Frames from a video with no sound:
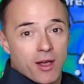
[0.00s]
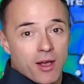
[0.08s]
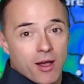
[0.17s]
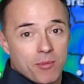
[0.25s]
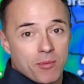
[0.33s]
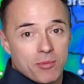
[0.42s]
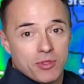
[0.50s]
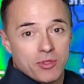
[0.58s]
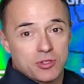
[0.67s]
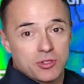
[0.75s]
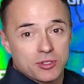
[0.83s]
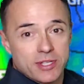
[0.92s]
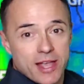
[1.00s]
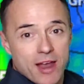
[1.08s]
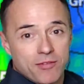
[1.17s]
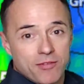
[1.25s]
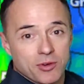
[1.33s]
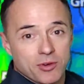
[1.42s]
um, this Thursday
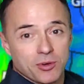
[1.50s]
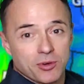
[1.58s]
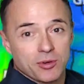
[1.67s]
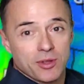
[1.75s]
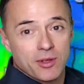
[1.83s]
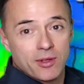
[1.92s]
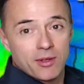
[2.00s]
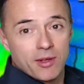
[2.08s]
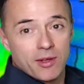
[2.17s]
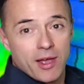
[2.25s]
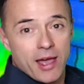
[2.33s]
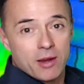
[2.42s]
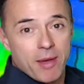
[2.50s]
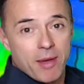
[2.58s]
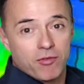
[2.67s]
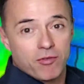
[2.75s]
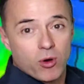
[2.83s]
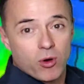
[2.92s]
afternoon at about
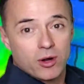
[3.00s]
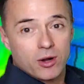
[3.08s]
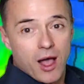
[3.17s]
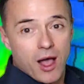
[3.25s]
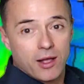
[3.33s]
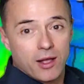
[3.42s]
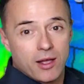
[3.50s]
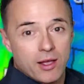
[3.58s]
4 o'clock.